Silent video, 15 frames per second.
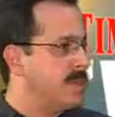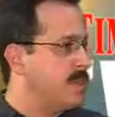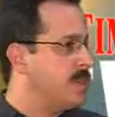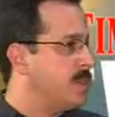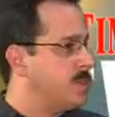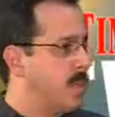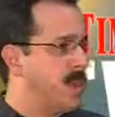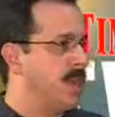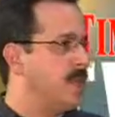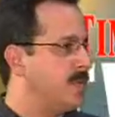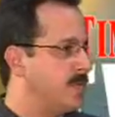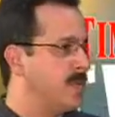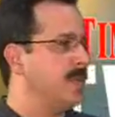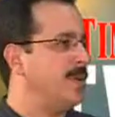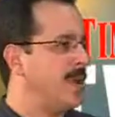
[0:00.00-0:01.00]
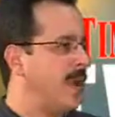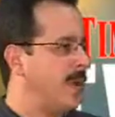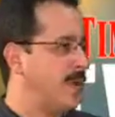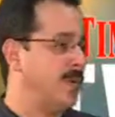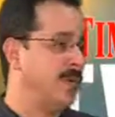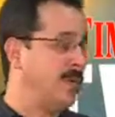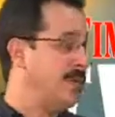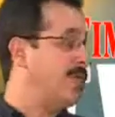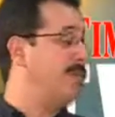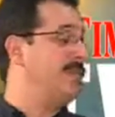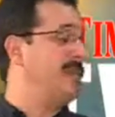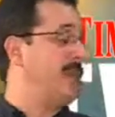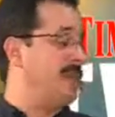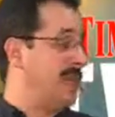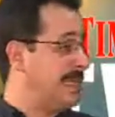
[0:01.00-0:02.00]
that's a 20 or $30 or even
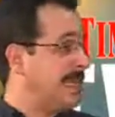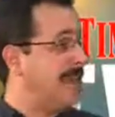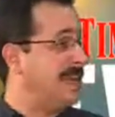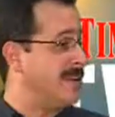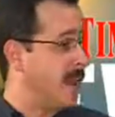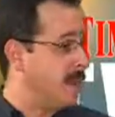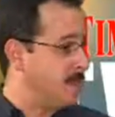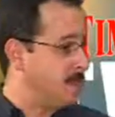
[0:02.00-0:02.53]
maybe a $10